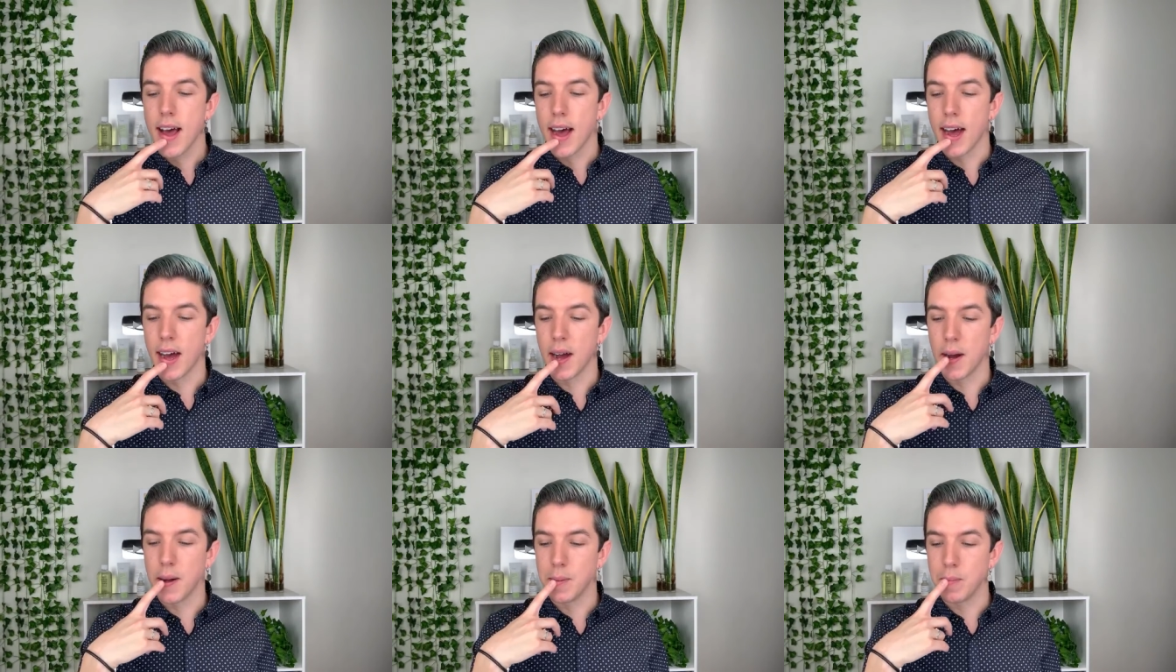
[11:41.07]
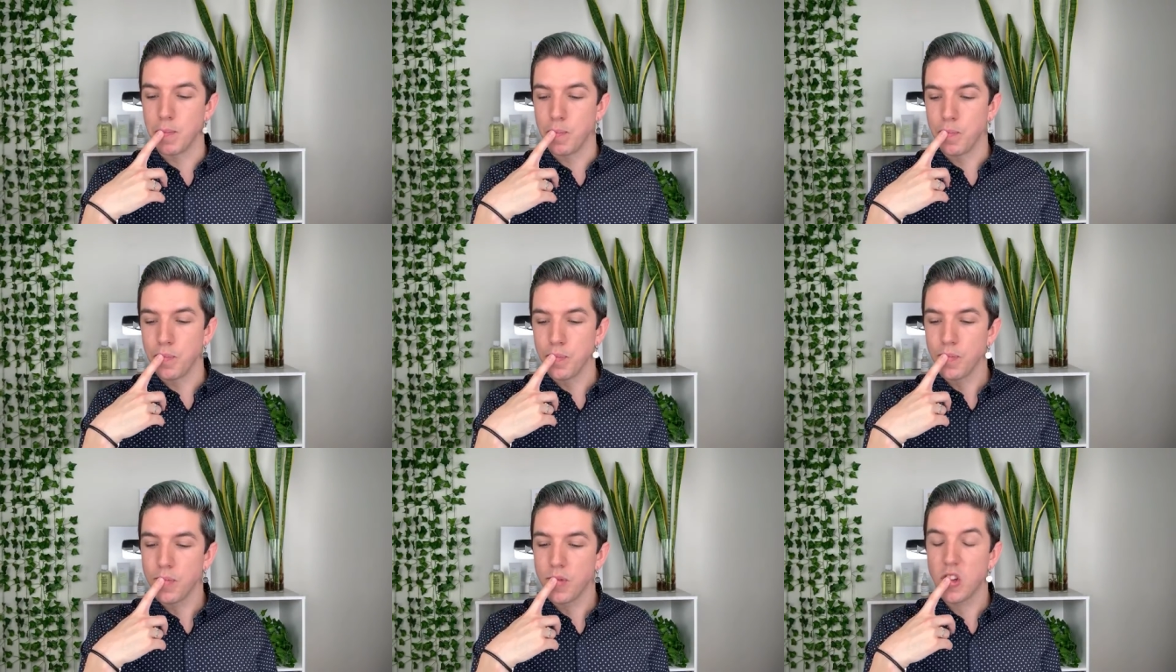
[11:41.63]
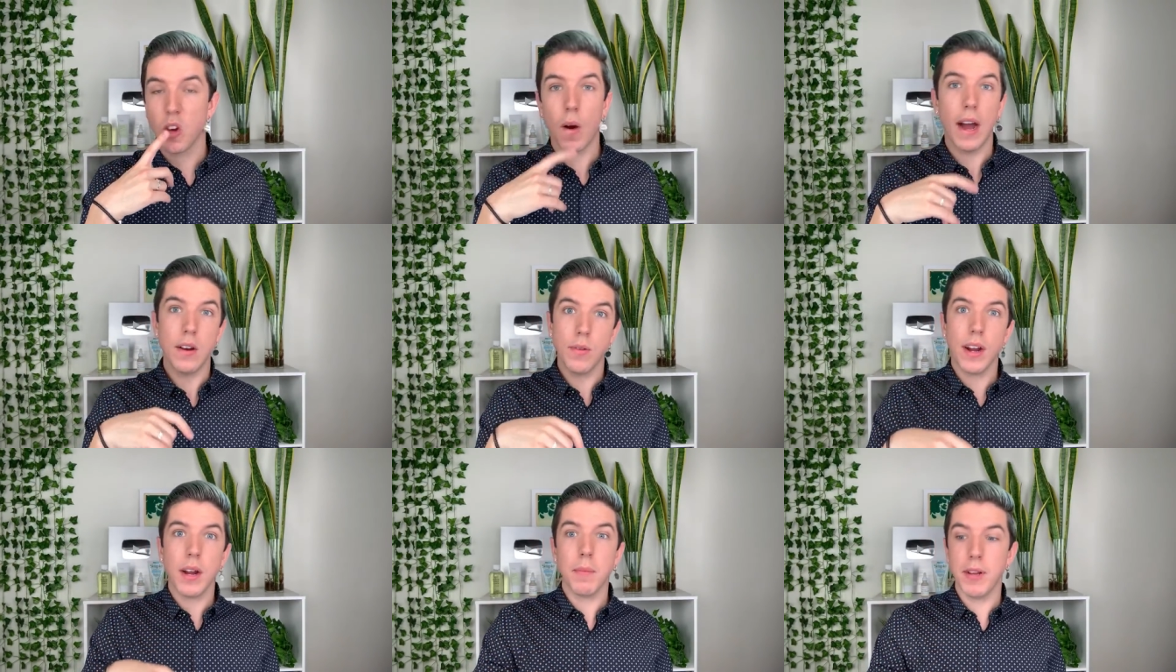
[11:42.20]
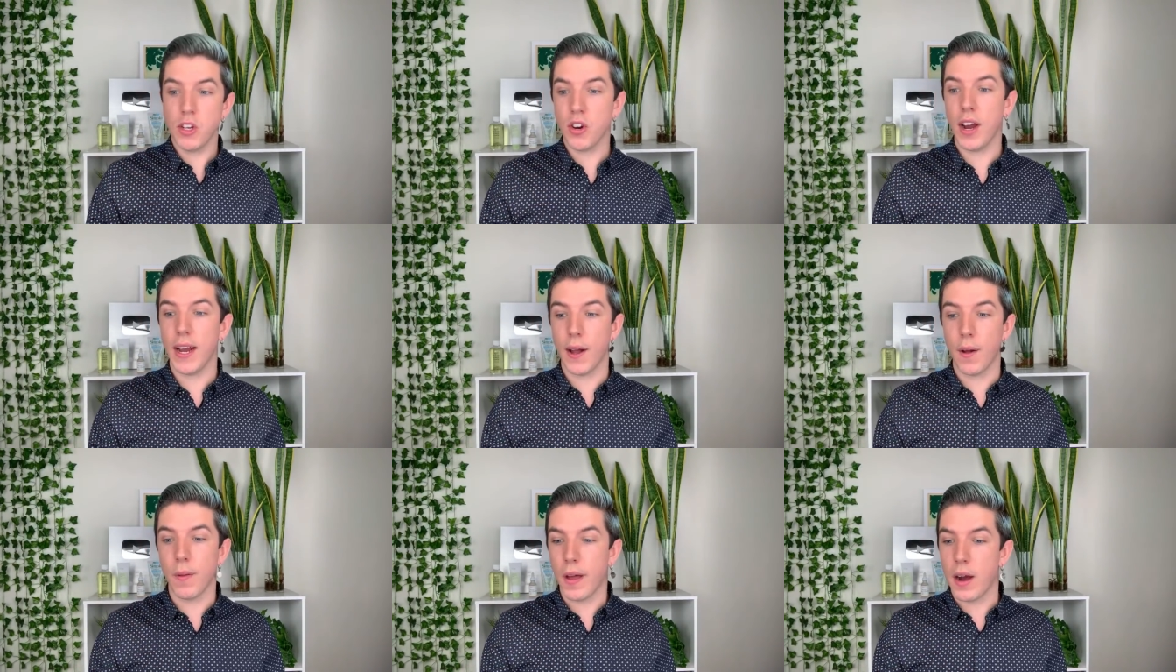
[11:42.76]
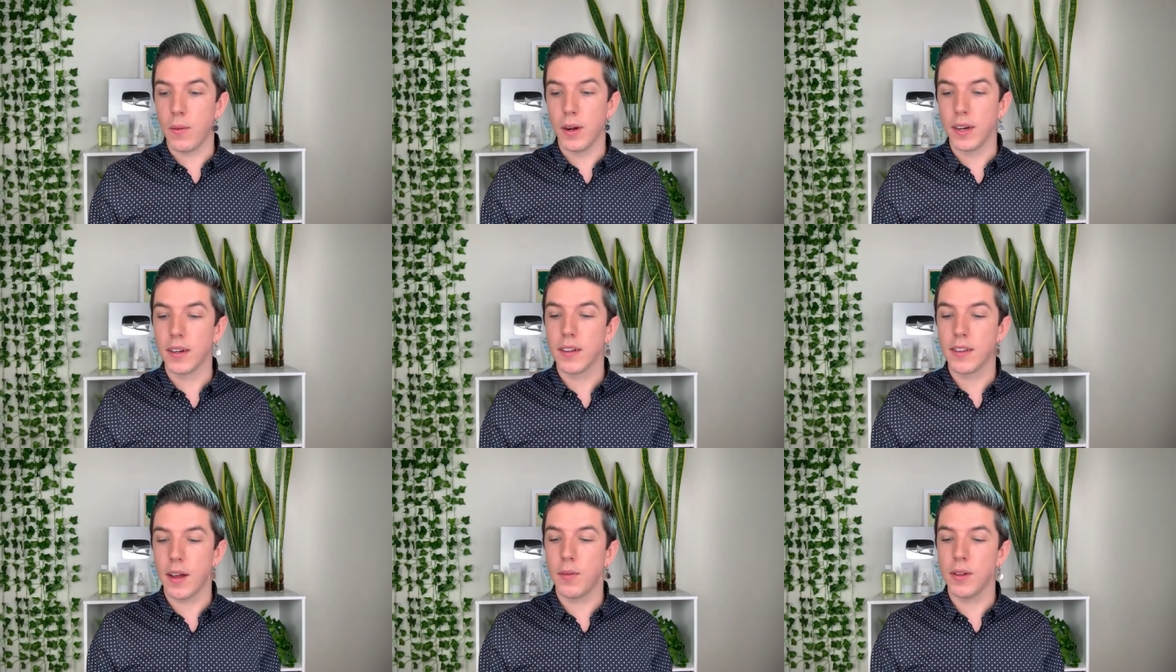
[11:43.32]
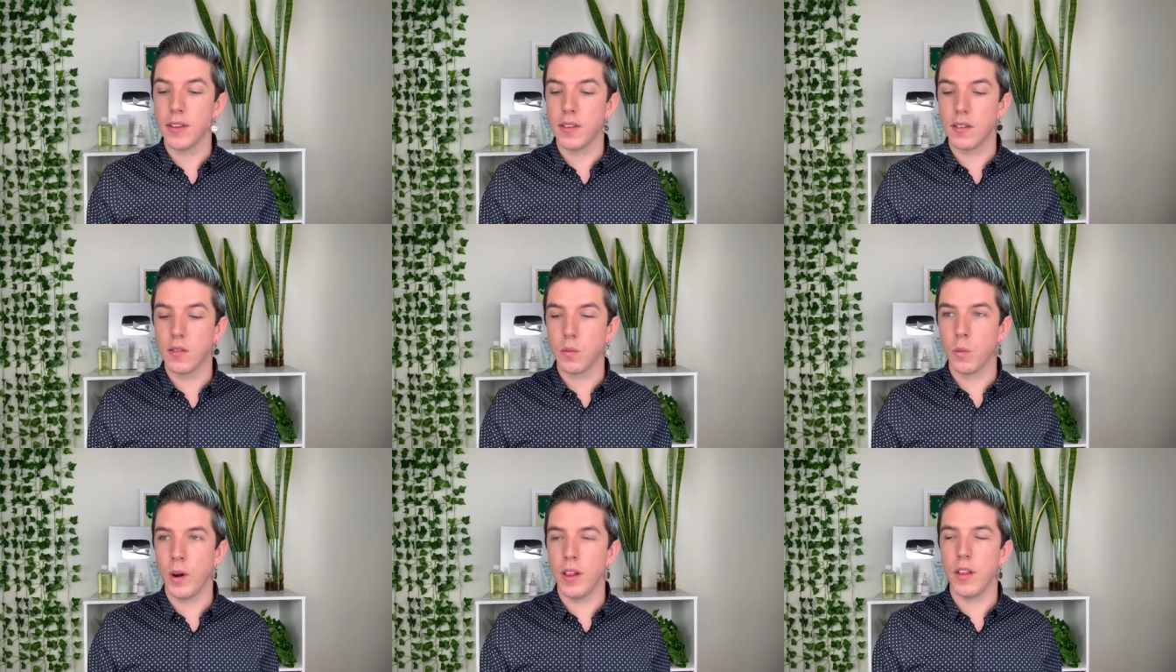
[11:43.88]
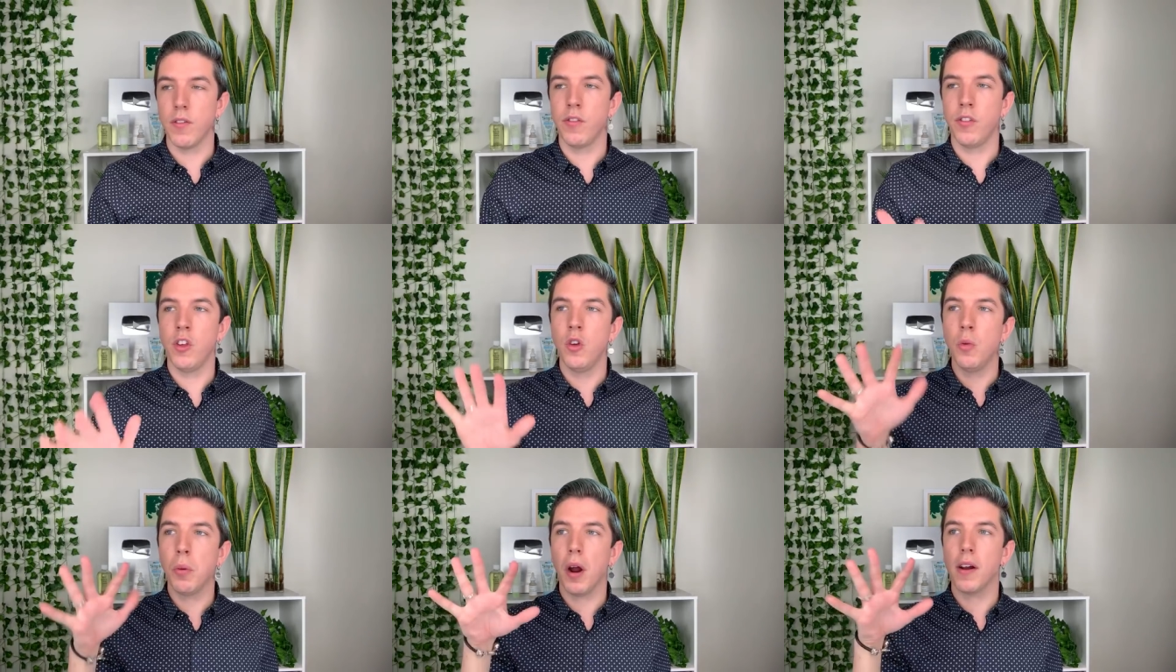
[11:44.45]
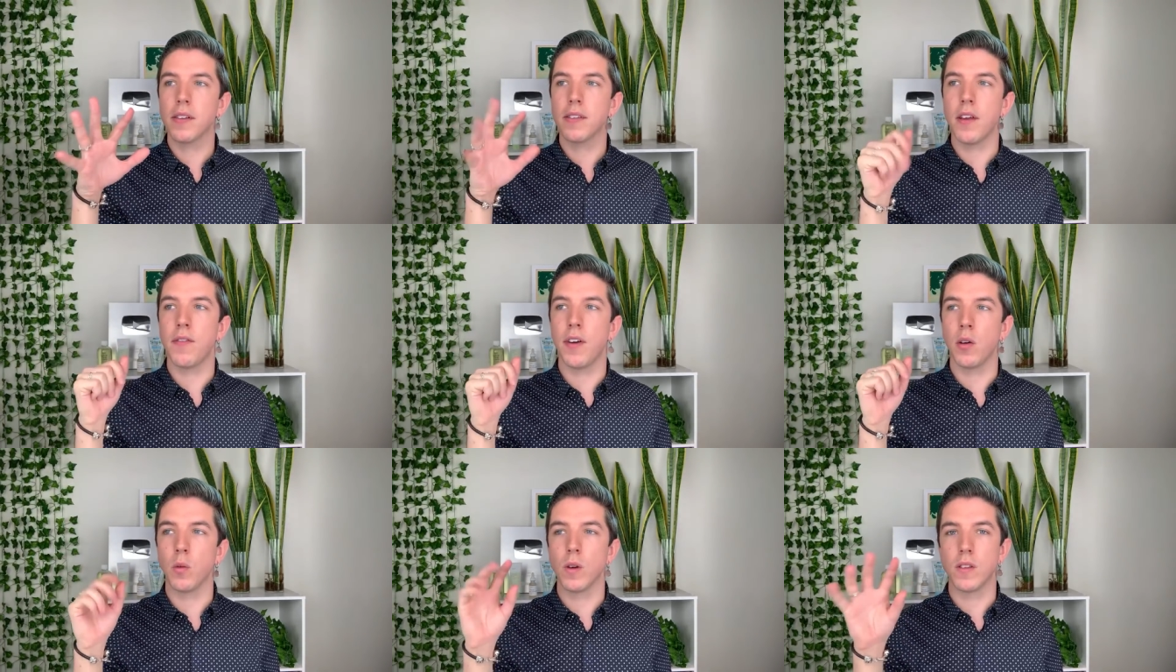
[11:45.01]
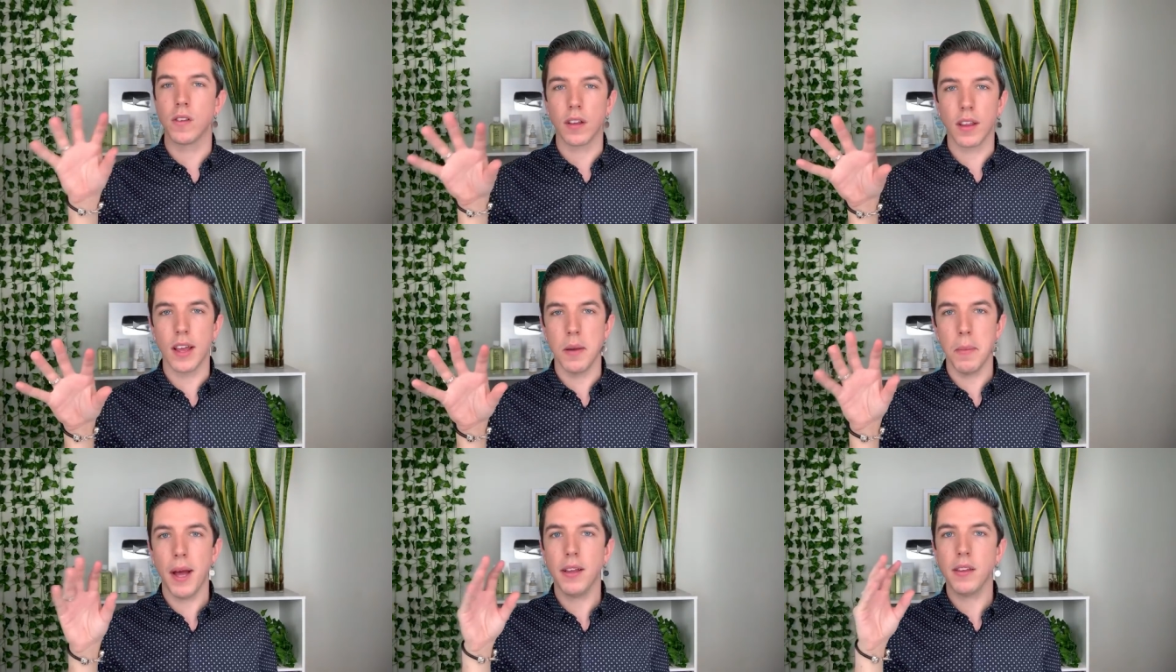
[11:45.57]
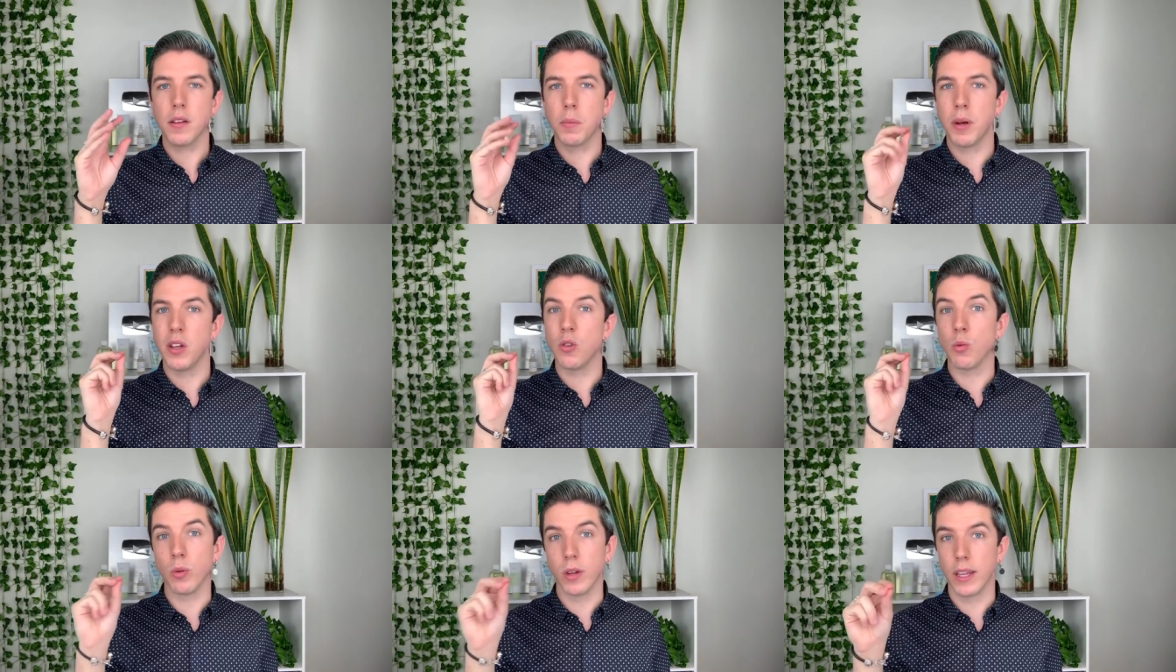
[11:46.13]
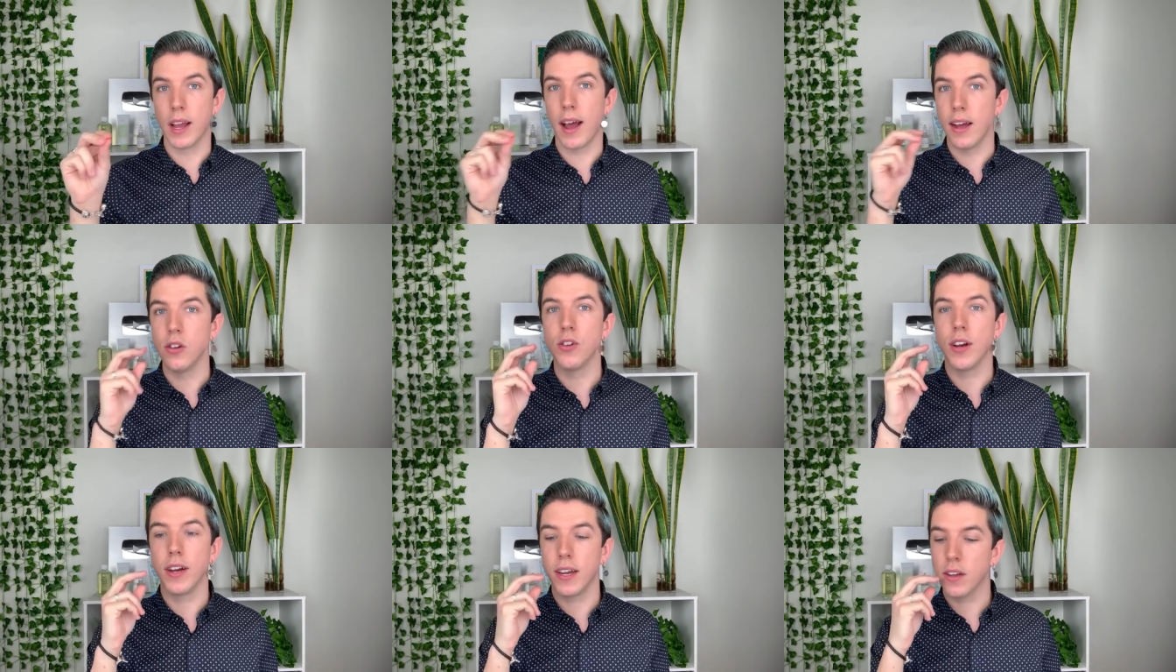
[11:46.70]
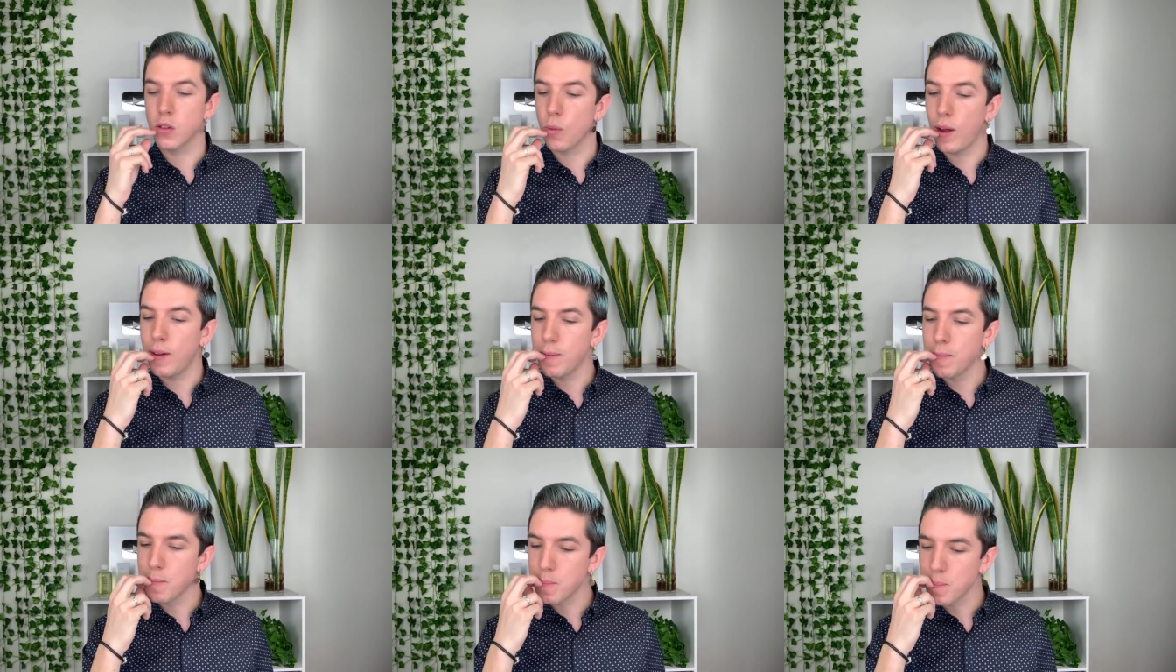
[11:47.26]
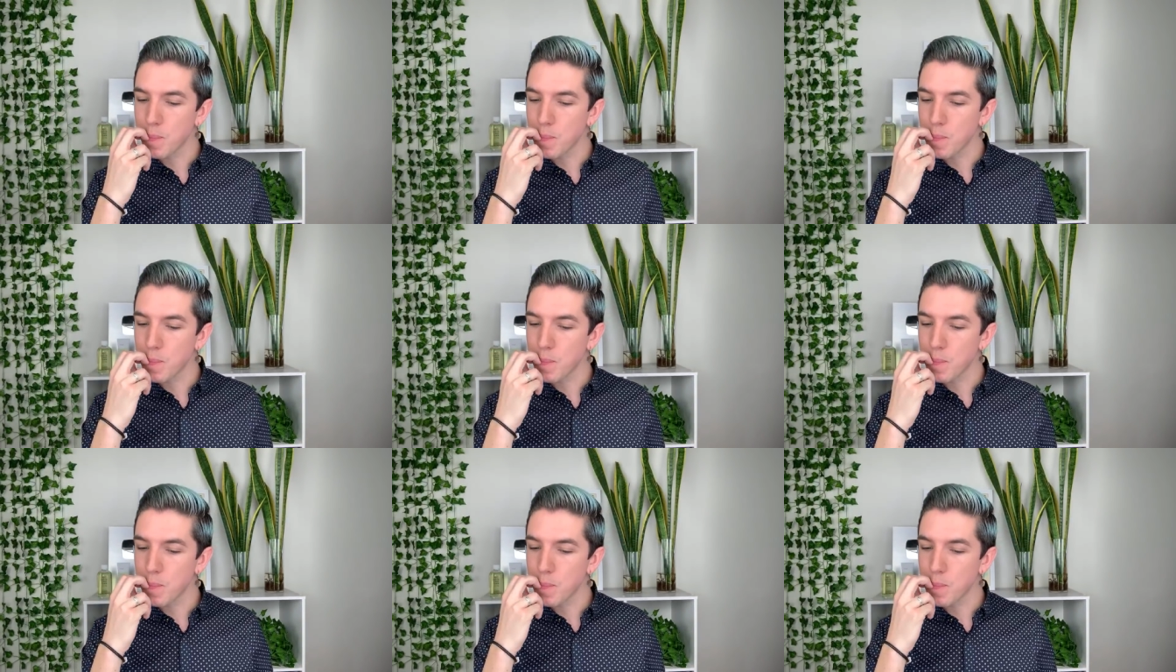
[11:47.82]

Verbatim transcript: Um, so I'd recommend trying out that one because that one's one of the few products I found where it's a clay mask, but it's really hydrating as well.